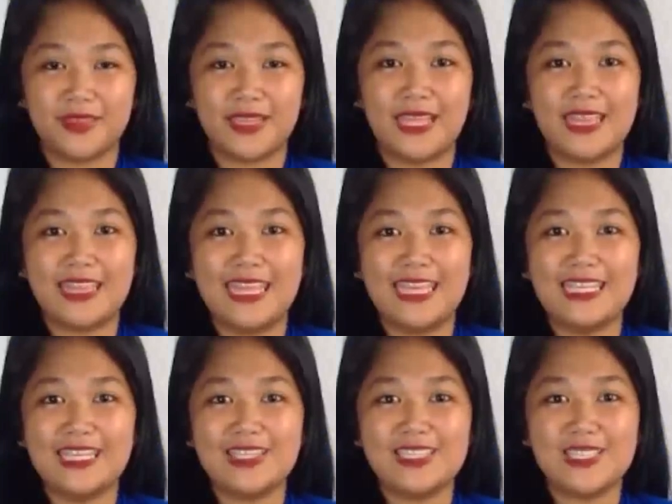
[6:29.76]
Thank you,
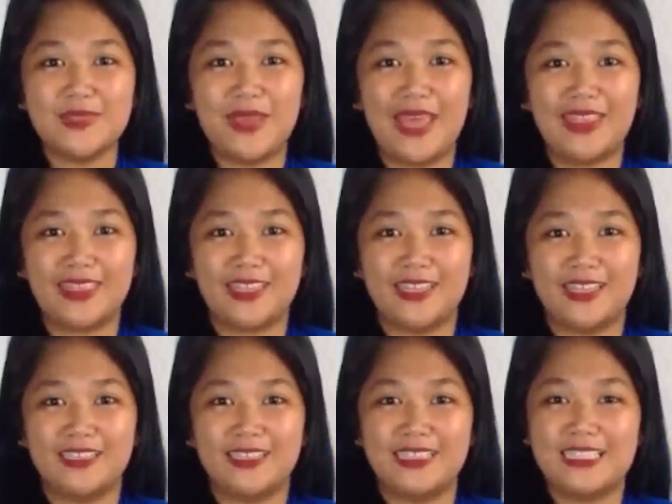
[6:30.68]
Samantha.
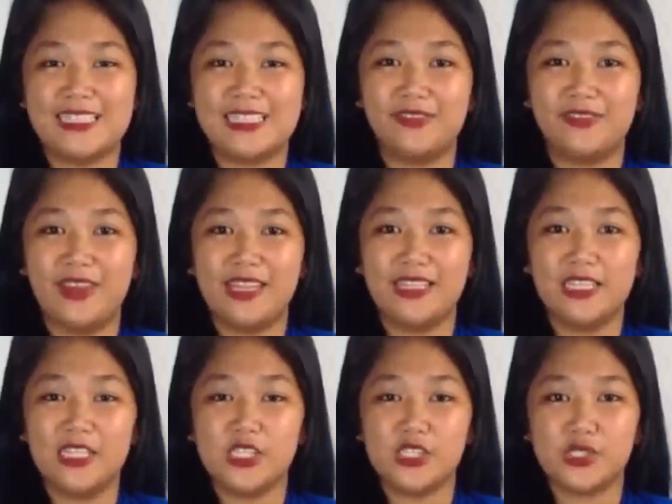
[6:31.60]
This event is
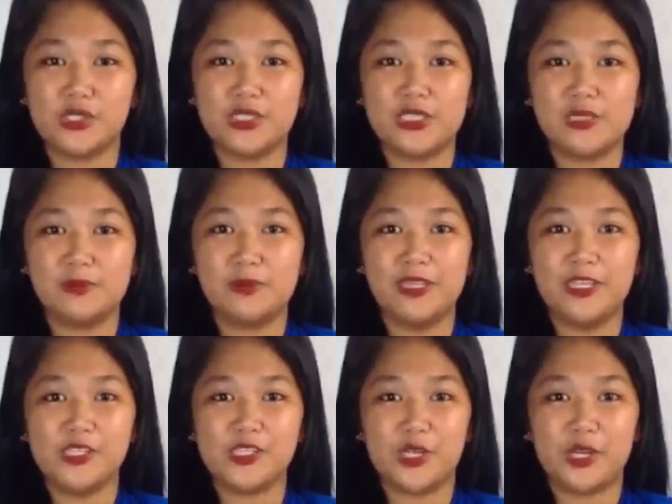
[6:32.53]
sure to be
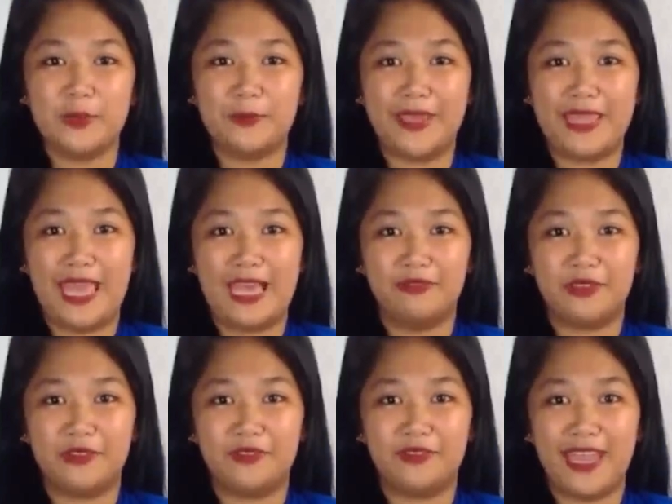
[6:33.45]
enjoyed by avid
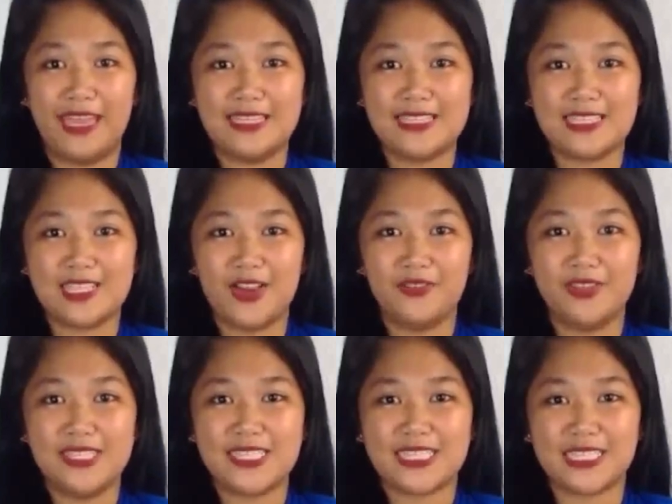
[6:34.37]
fans of the
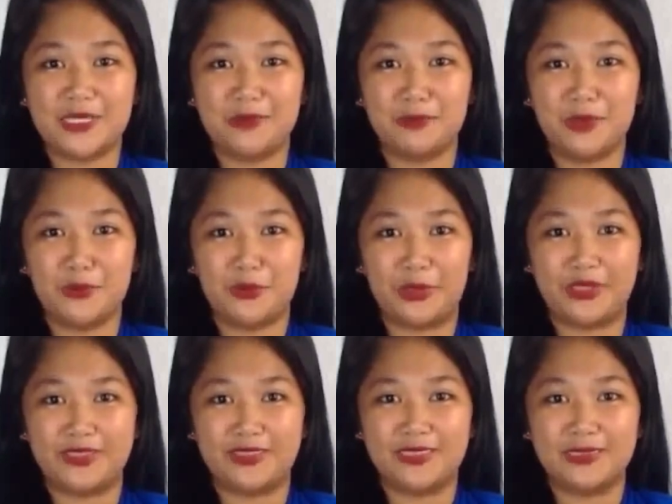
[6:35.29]
cinema
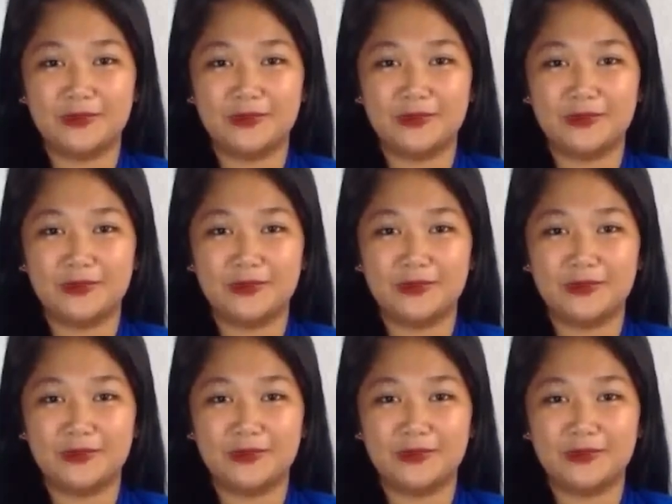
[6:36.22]
world.